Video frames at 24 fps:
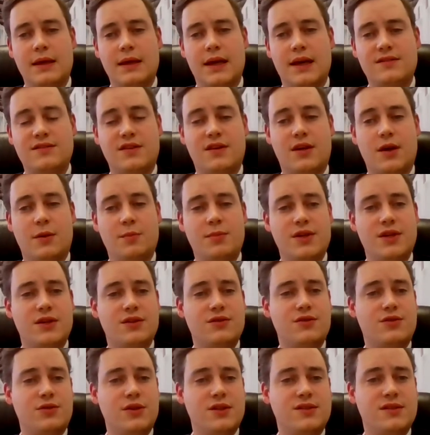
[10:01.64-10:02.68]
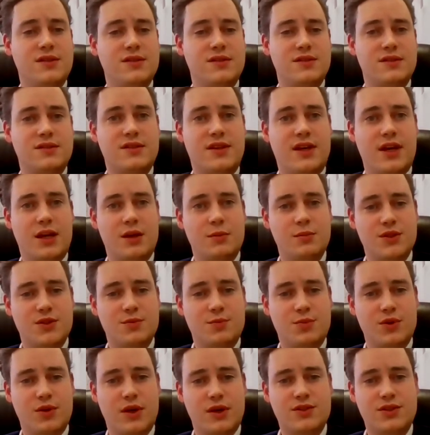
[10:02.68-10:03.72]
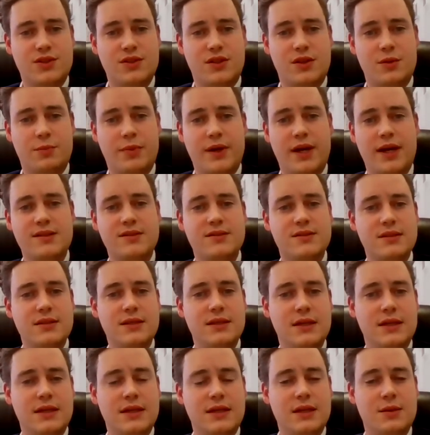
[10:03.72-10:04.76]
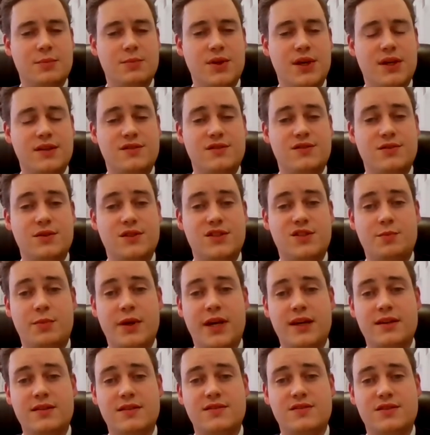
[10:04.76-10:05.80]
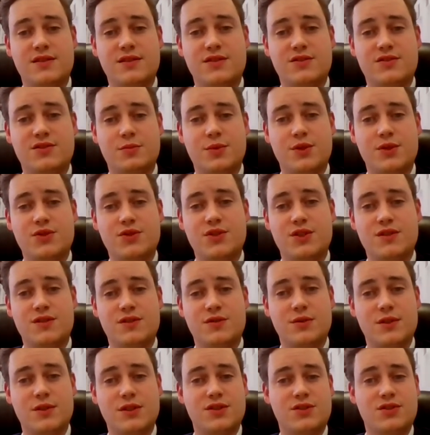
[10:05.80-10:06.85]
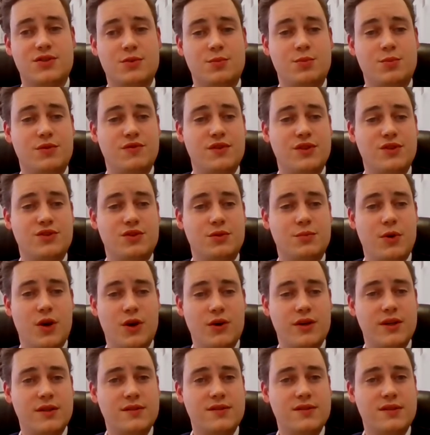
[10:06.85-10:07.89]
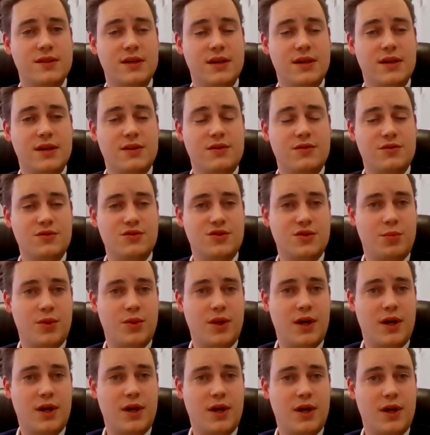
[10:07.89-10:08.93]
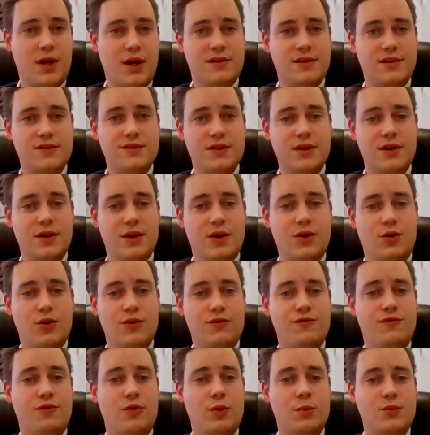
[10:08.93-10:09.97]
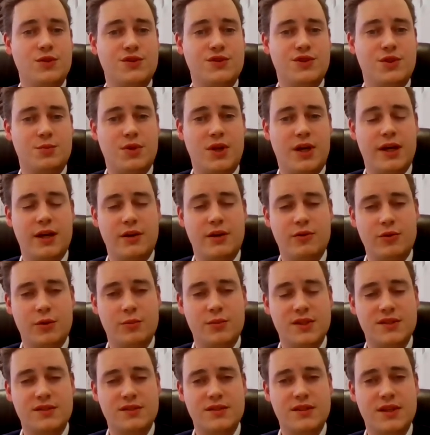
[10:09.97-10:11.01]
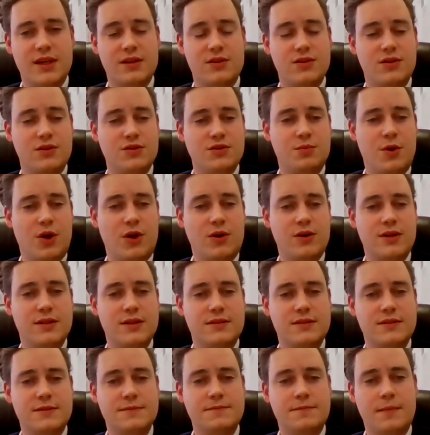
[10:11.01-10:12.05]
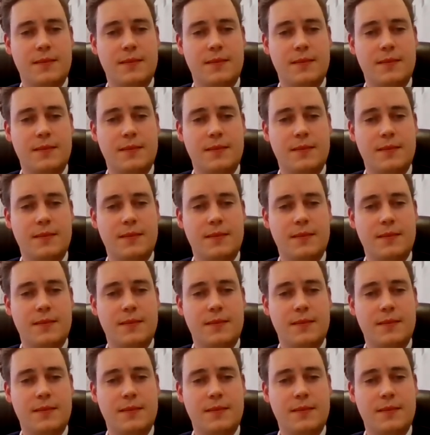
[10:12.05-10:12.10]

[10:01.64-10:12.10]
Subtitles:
As the company increases its cannabis production capacity, it plans to expand its distribution into additional provincial markets through supply listings or formal supply agreements in those markets.